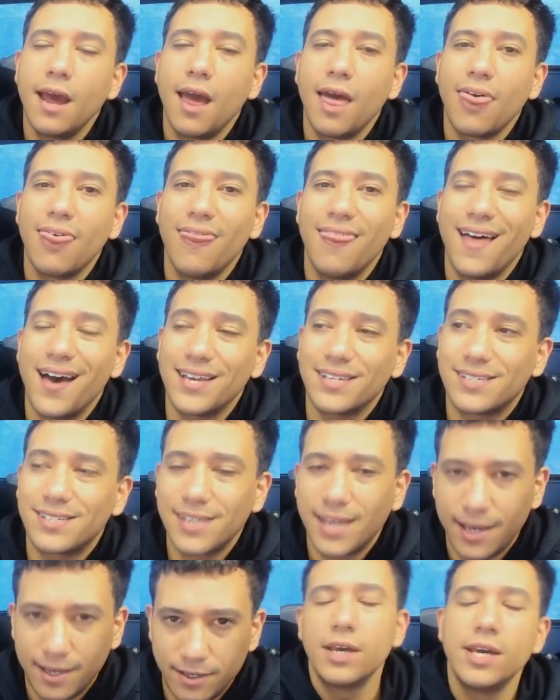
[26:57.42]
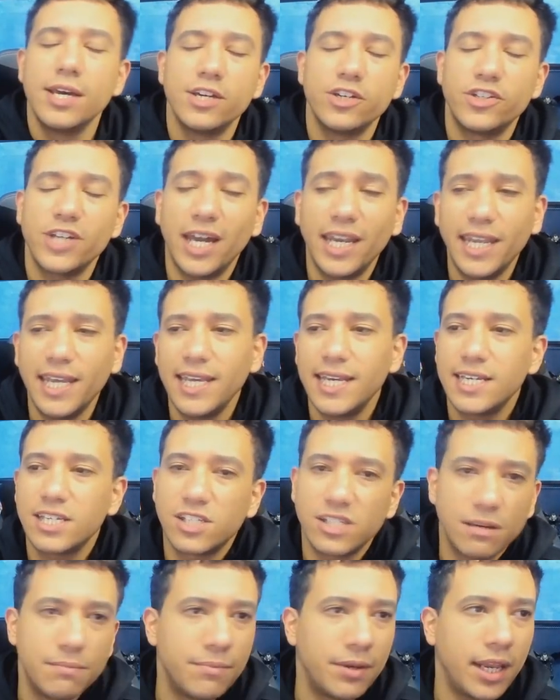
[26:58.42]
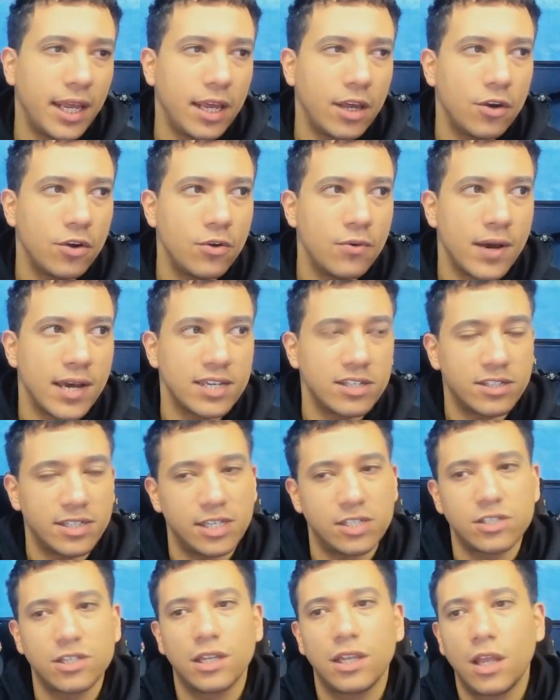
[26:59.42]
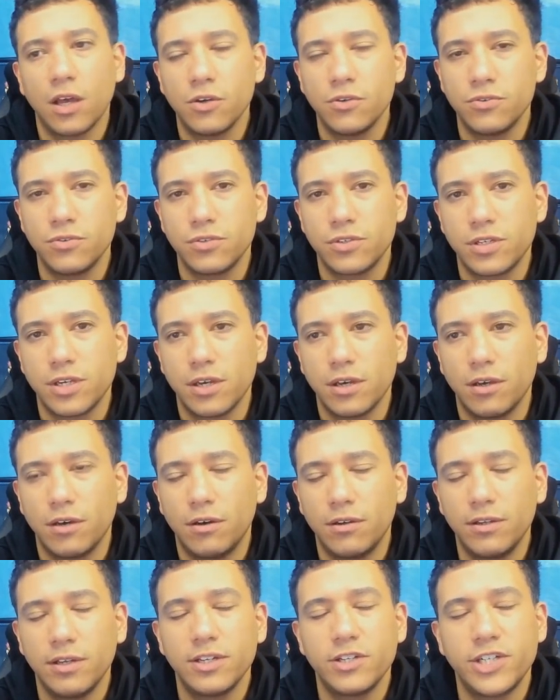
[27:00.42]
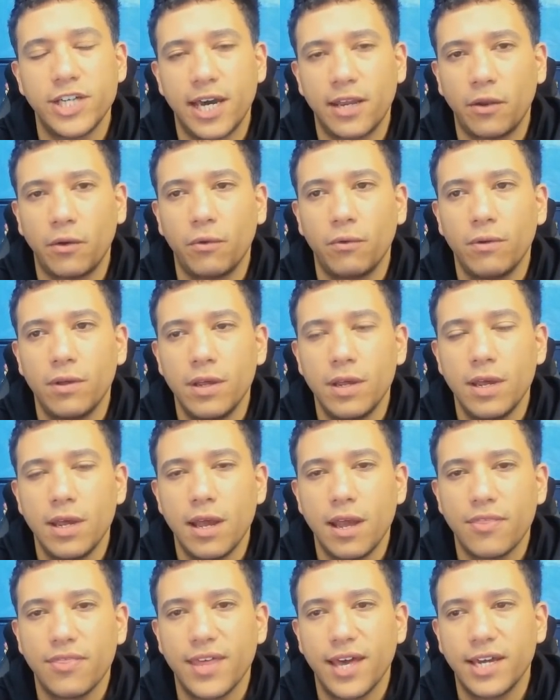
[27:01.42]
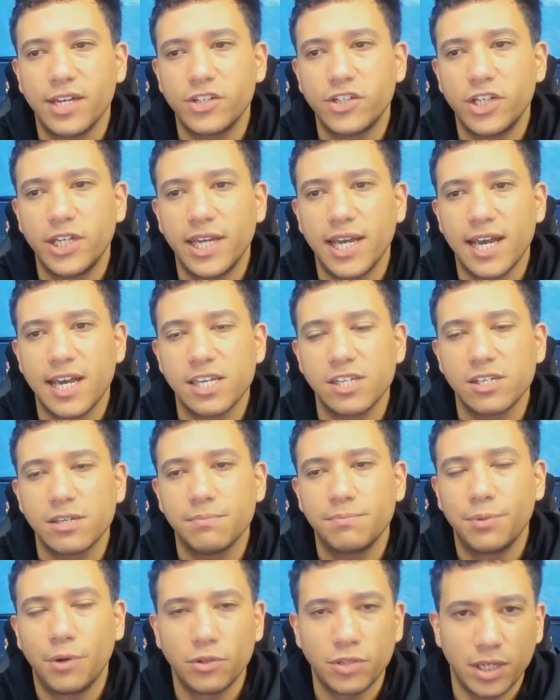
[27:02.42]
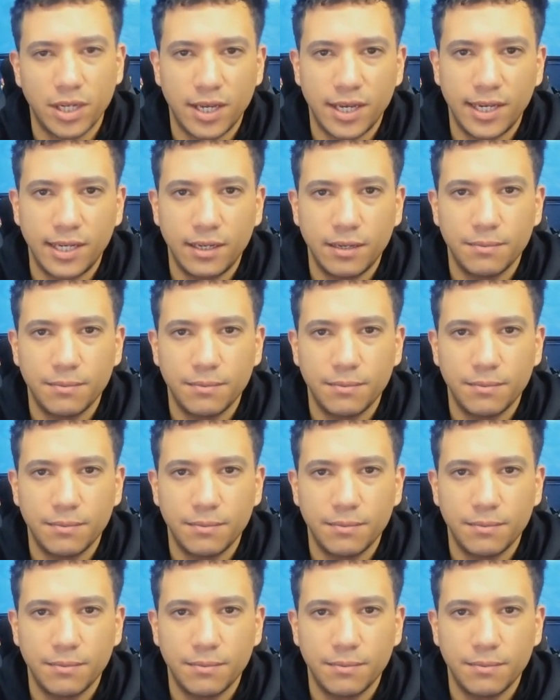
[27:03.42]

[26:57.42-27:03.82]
That said, Shanny is somebody who has disclosed on her channel that she has borderline